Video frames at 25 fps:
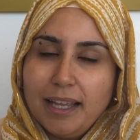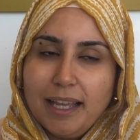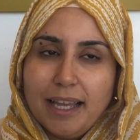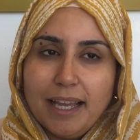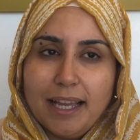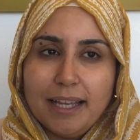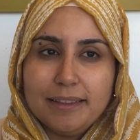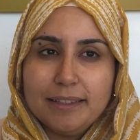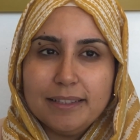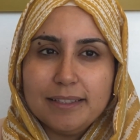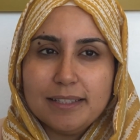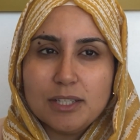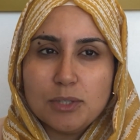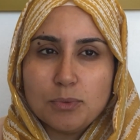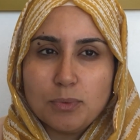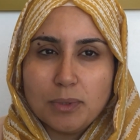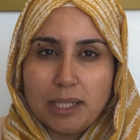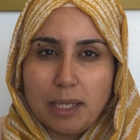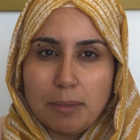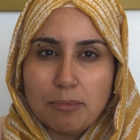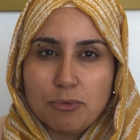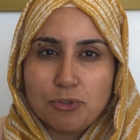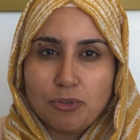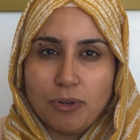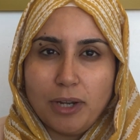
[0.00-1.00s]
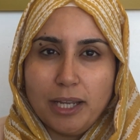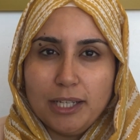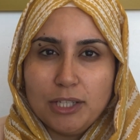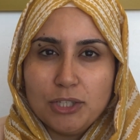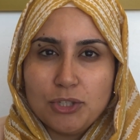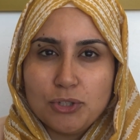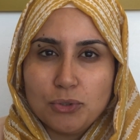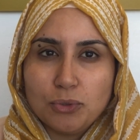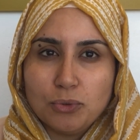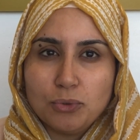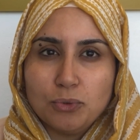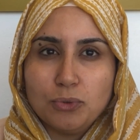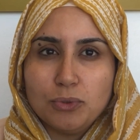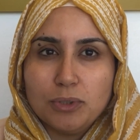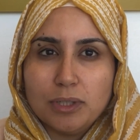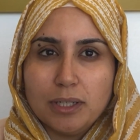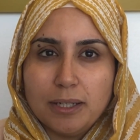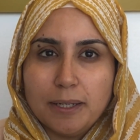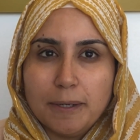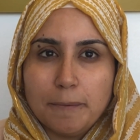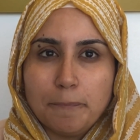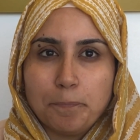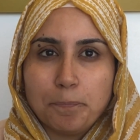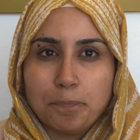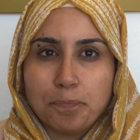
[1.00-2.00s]
And this is what I'm trying to
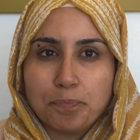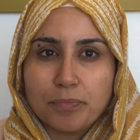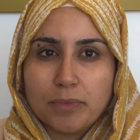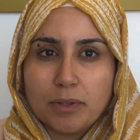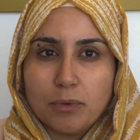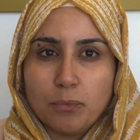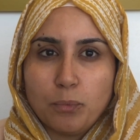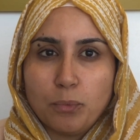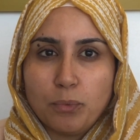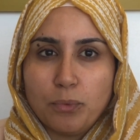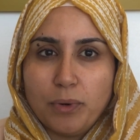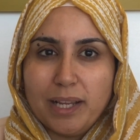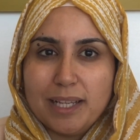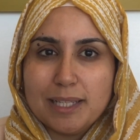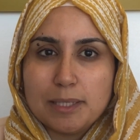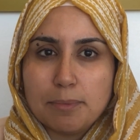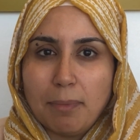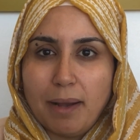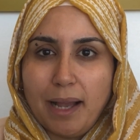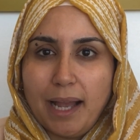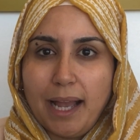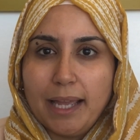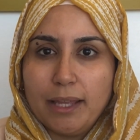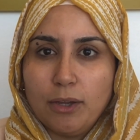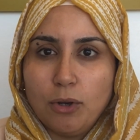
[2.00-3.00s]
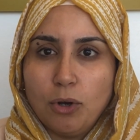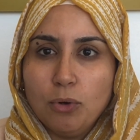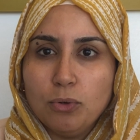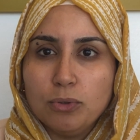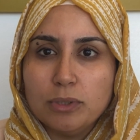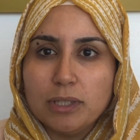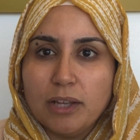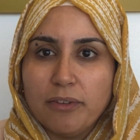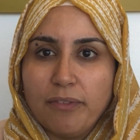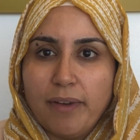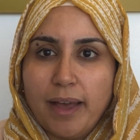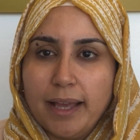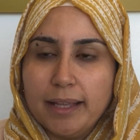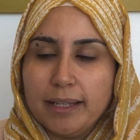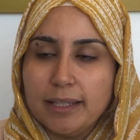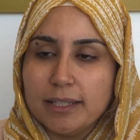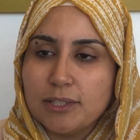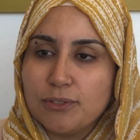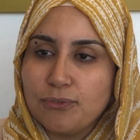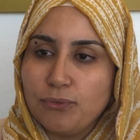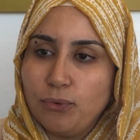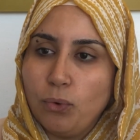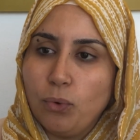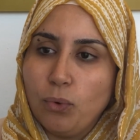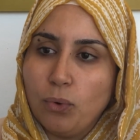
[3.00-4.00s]
raise my own awareness
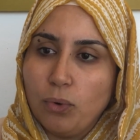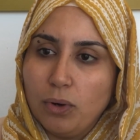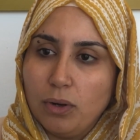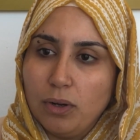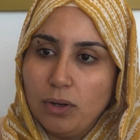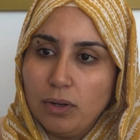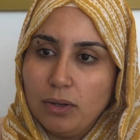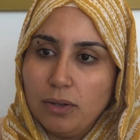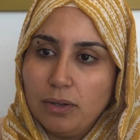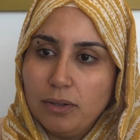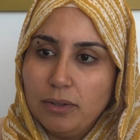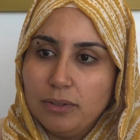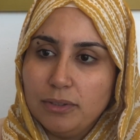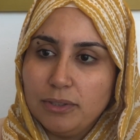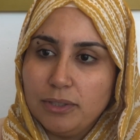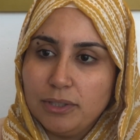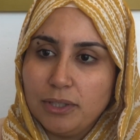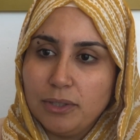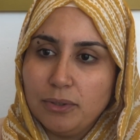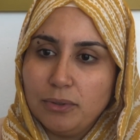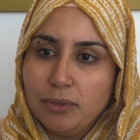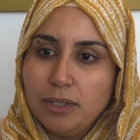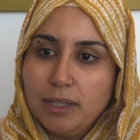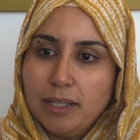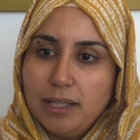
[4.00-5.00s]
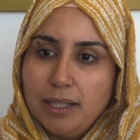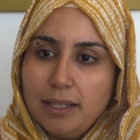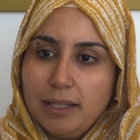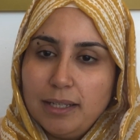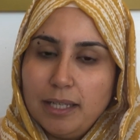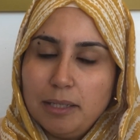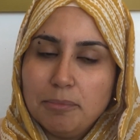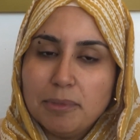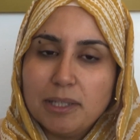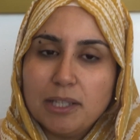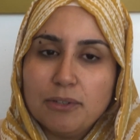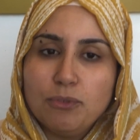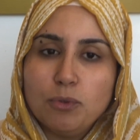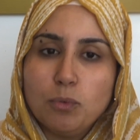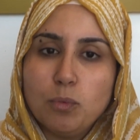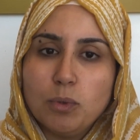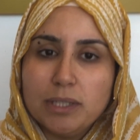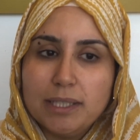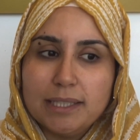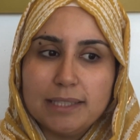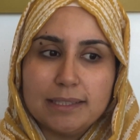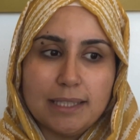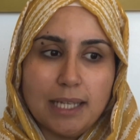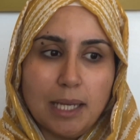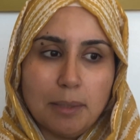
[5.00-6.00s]
for, Let me give you one
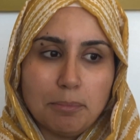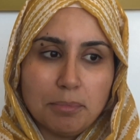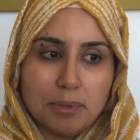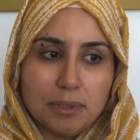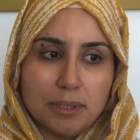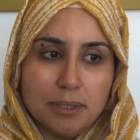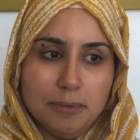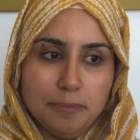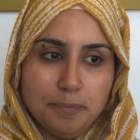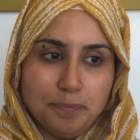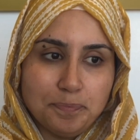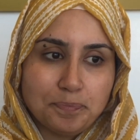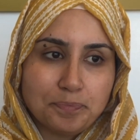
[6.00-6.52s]
example.